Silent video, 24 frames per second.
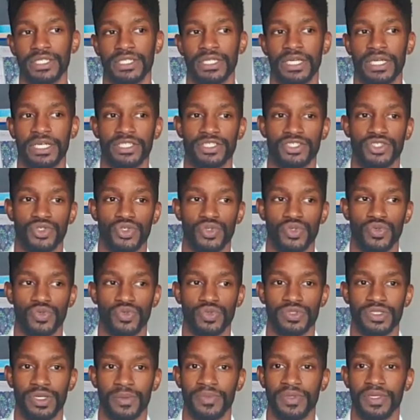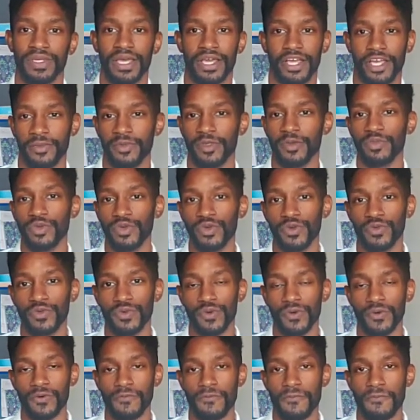into something that could be
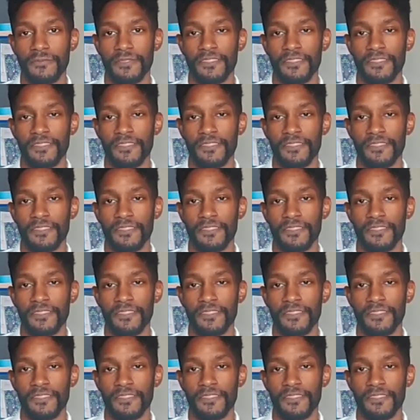beautiful.